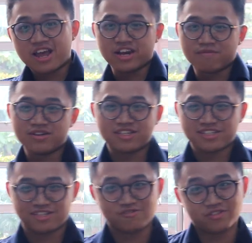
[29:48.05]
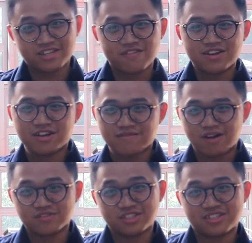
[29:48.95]
enables us to develop
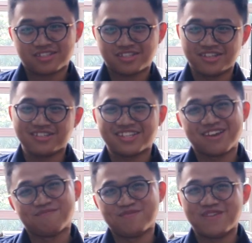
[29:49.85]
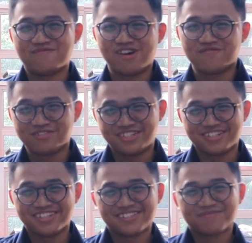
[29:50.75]
our skills and prepare for our future.